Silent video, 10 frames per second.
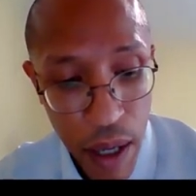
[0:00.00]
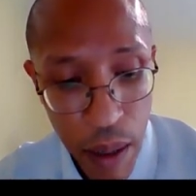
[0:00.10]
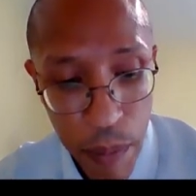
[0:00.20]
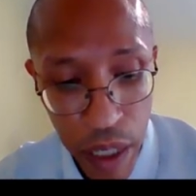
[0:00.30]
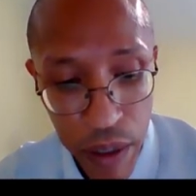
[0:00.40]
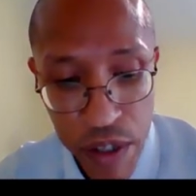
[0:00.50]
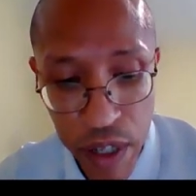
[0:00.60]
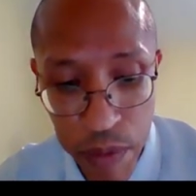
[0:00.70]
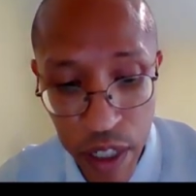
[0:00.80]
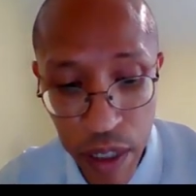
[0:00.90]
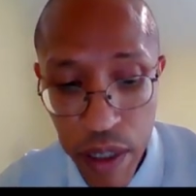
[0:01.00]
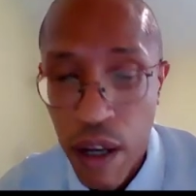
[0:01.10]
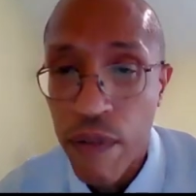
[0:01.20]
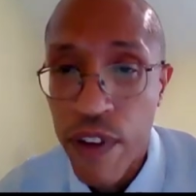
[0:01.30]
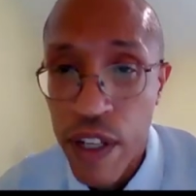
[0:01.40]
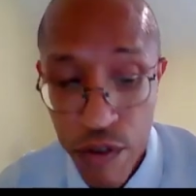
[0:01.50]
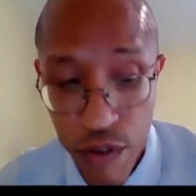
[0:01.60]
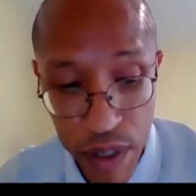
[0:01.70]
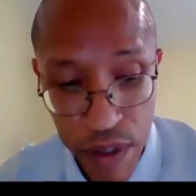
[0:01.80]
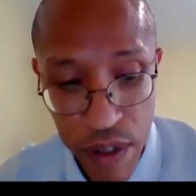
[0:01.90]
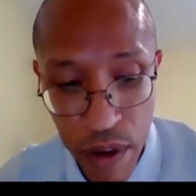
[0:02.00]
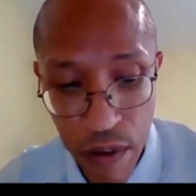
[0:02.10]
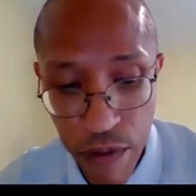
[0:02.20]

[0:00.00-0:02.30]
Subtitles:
about the subject of interest.